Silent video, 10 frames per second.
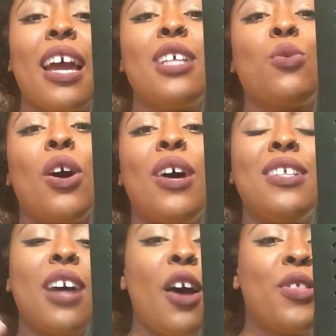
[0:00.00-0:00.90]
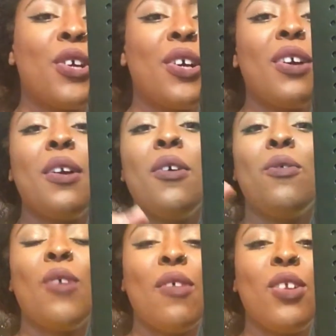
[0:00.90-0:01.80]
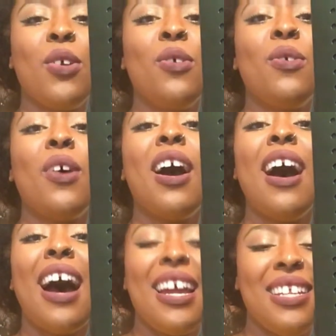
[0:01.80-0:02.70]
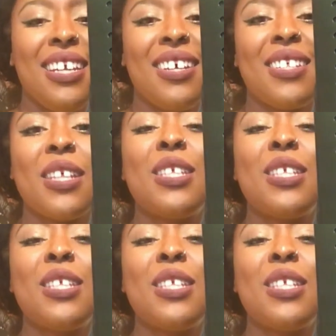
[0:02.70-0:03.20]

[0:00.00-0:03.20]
as well as other revenue ideas.